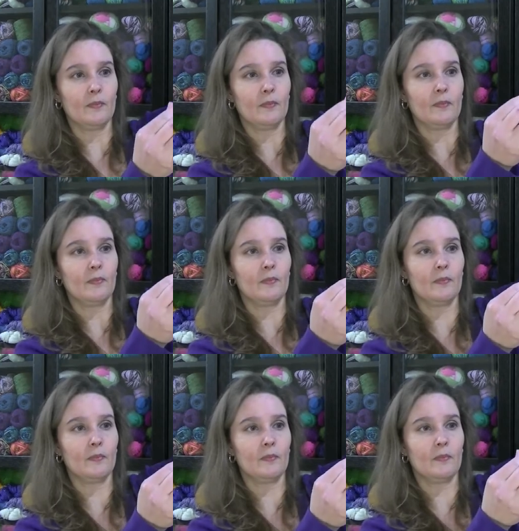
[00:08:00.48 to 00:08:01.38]

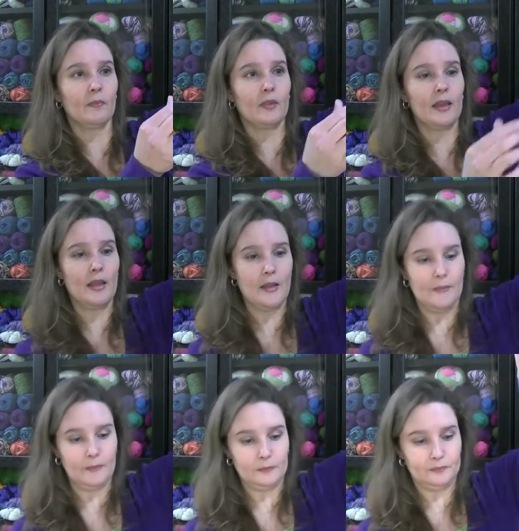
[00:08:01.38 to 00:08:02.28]

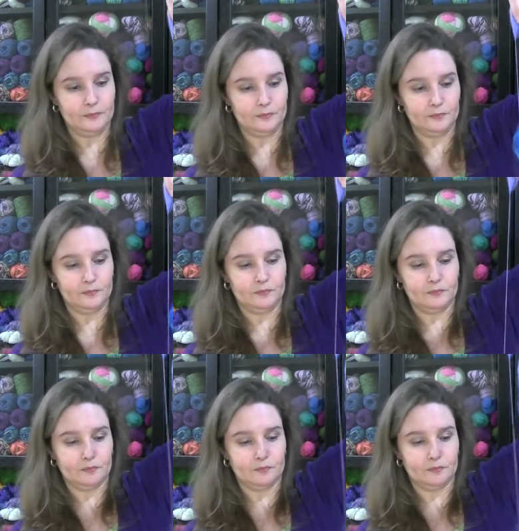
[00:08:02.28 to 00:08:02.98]
[no speech]